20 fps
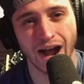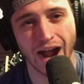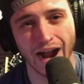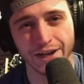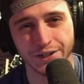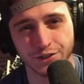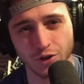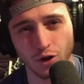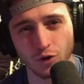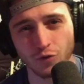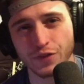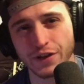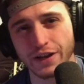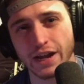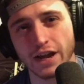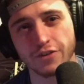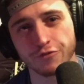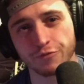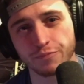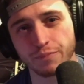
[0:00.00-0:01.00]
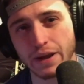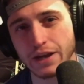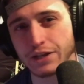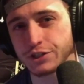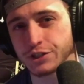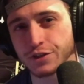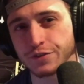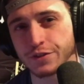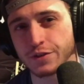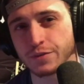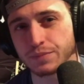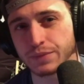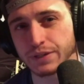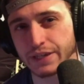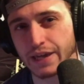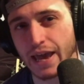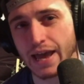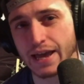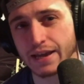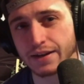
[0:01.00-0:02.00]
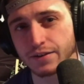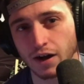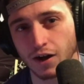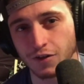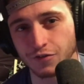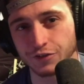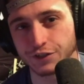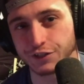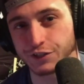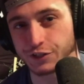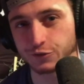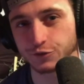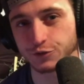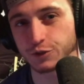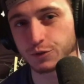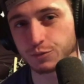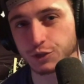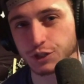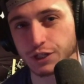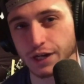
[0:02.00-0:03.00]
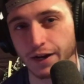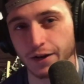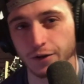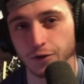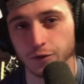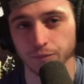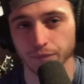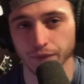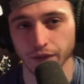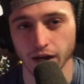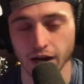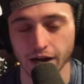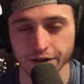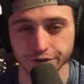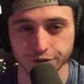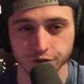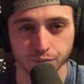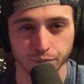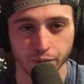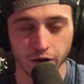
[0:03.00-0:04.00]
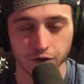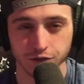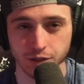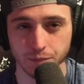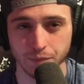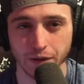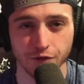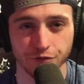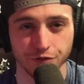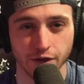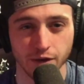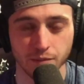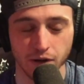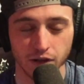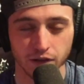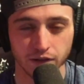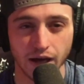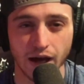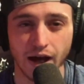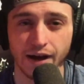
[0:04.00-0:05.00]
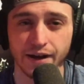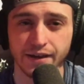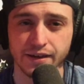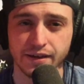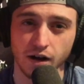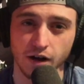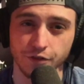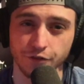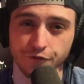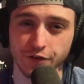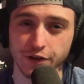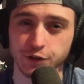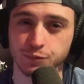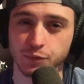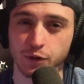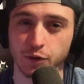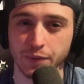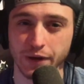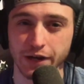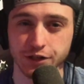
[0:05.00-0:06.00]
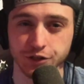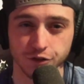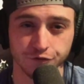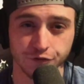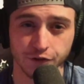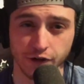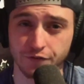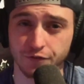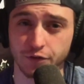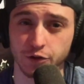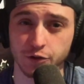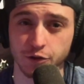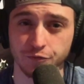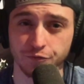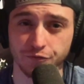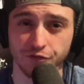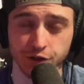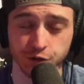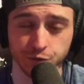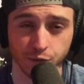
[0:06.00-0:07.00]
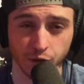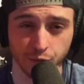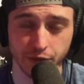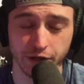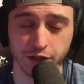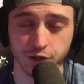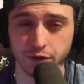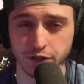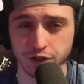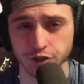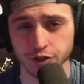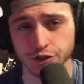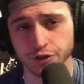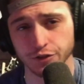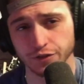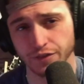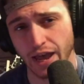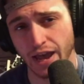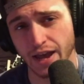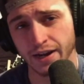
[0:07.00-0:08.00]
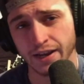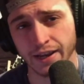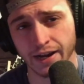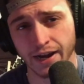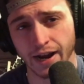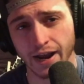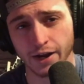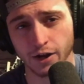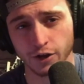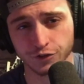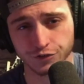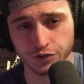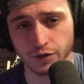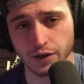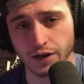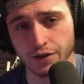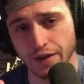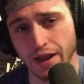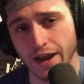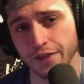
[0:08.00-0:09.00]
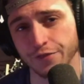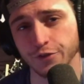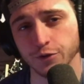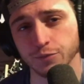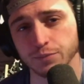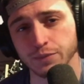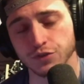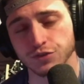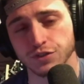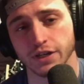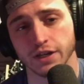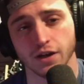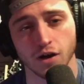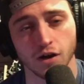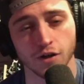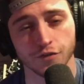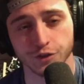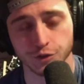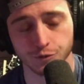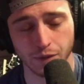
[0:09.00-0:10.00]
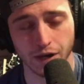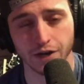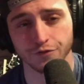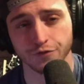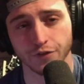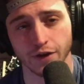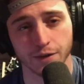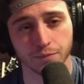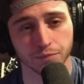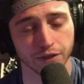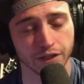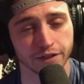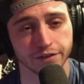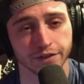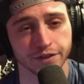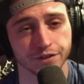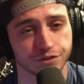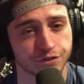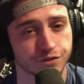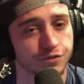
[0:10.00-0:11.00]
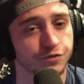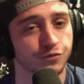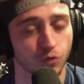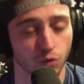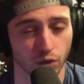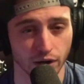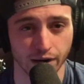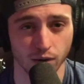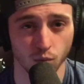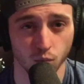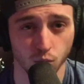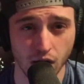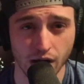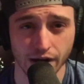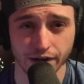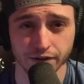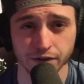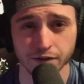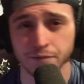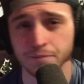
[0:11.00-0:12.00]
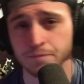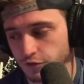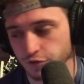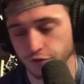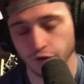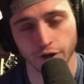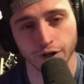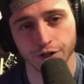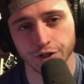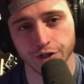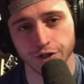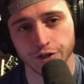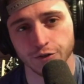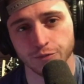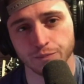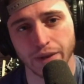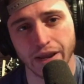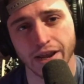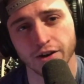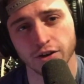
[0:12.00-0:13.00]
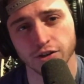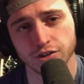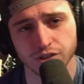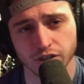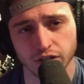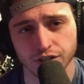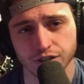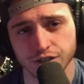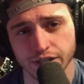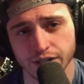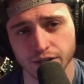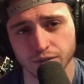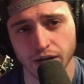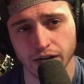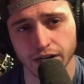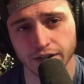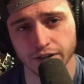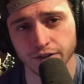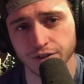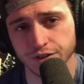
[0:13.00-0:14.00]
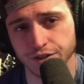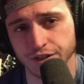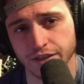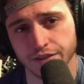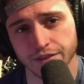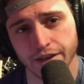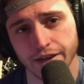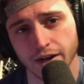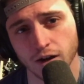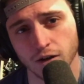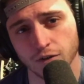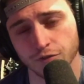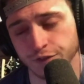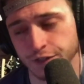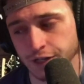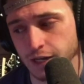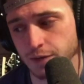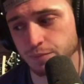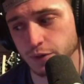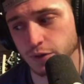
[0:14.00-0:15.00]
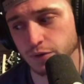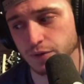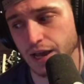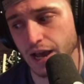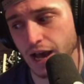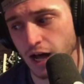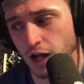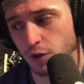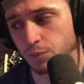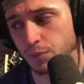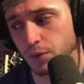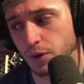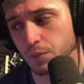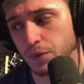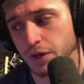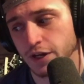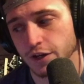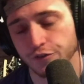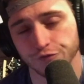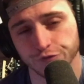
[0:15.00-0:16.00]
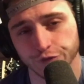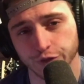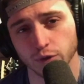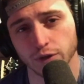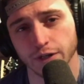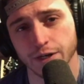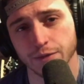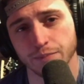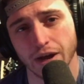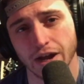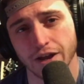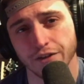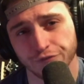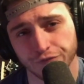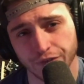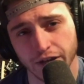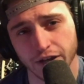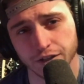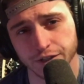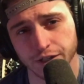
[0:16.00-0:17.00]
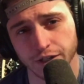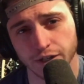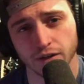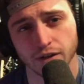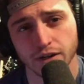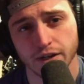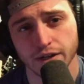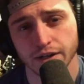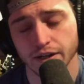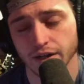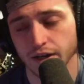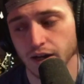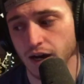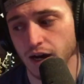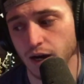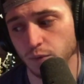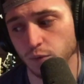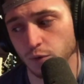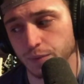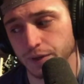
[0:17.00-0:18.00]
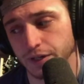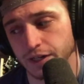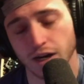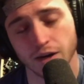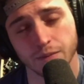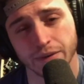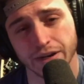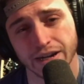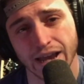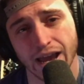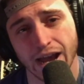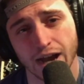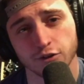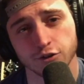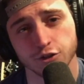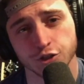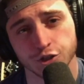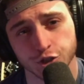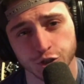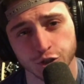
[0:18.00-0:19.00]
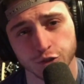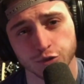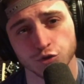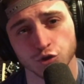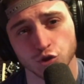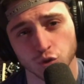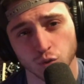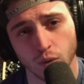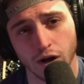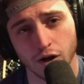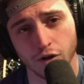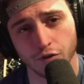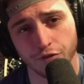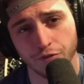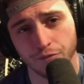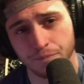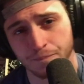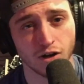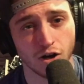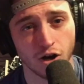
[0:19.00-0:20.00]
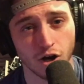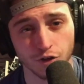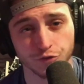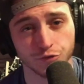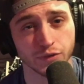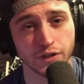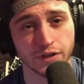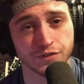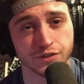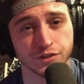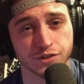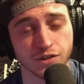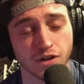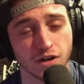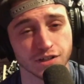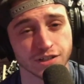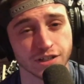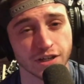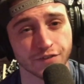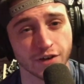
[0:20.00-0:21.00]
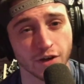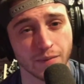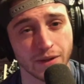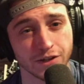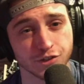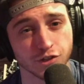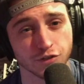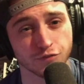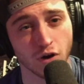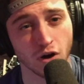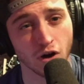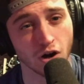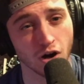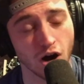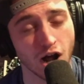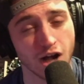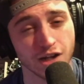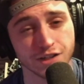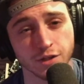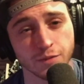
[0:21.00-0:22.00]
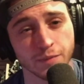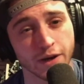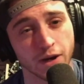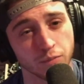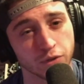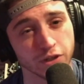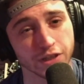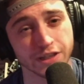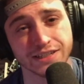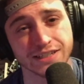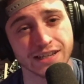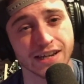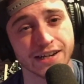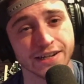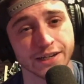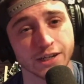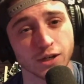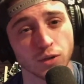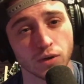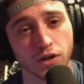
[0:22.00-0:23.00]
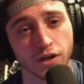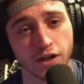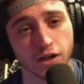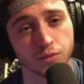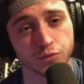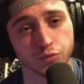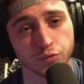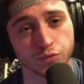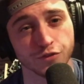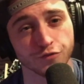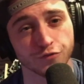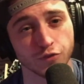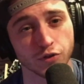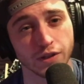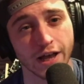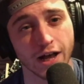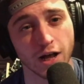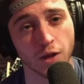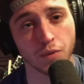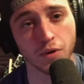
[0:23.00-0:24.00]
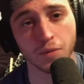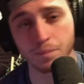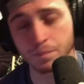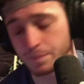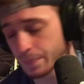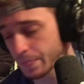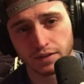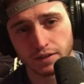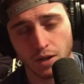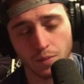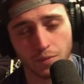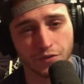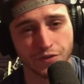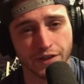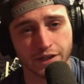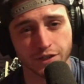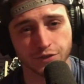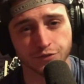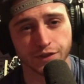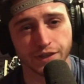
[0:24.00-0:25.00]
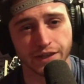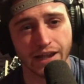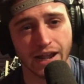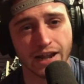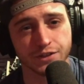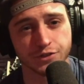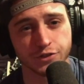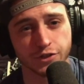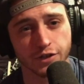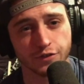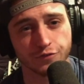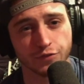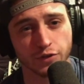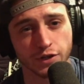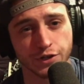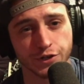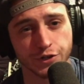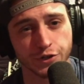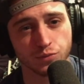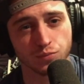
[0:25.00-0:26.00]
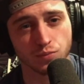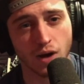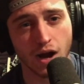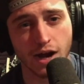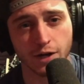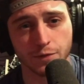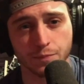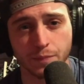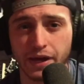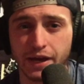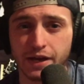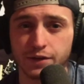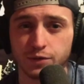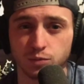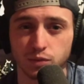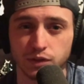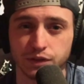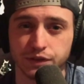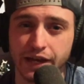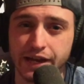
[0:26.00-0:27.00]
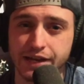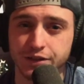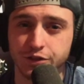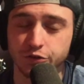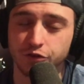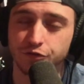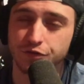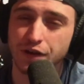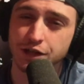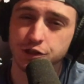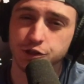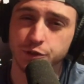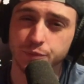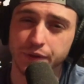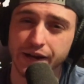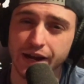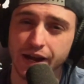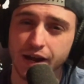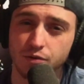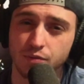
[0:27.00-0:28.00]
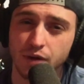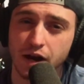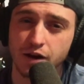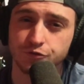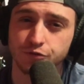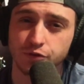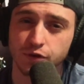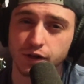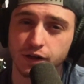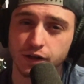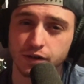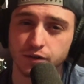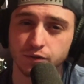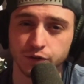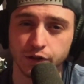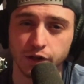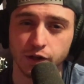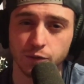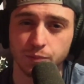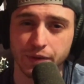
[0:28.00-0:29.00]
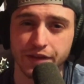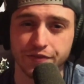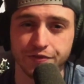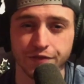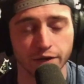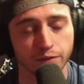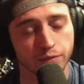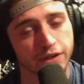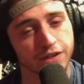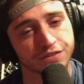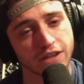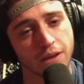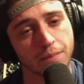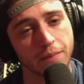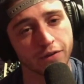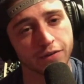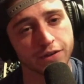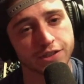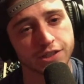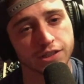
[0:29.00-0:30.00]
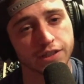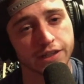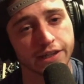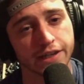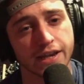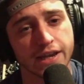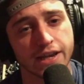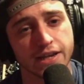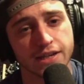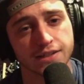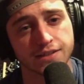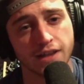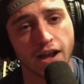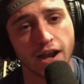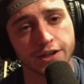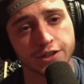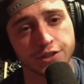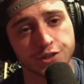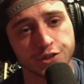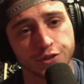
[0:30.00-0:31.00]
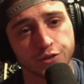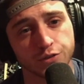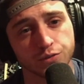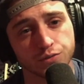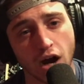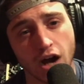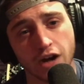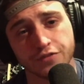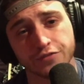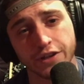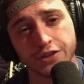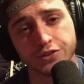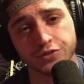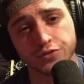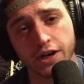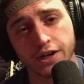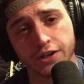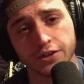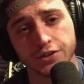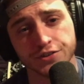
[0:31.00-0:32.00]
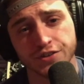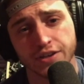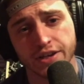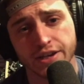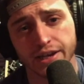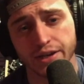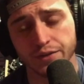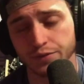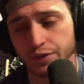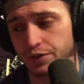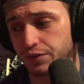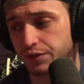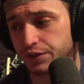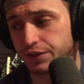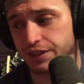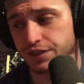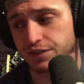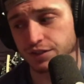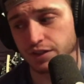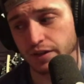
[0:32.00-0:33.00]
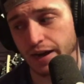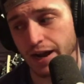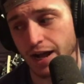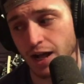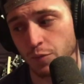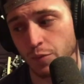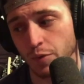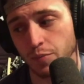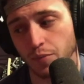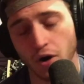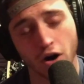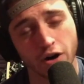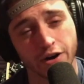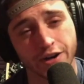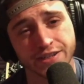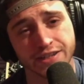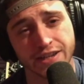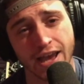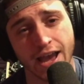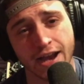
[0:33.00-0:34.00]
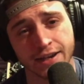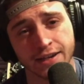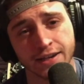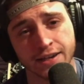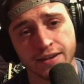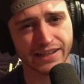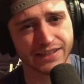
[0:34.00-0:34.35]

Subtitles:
I don't think I've mentioned them yet on the YouTube channel. I post about them a lot on the Facebook page, so if you're not following the Facebook page, make sure you do that. And I also have had their music on the Spotify playlists for a while. They're a new band on Solid State Records, and their debut album, Fury by Failure, will be coming out June 12th. All three of the songs that have come out so far are awesome, and I'm really excited to hear what comes with the full album. Couple things for the guys looking for a new rock band: Relent, who have actually been around for a little bit. They semi-recently signed to Rockfest Records and re-released their album Heart Attack.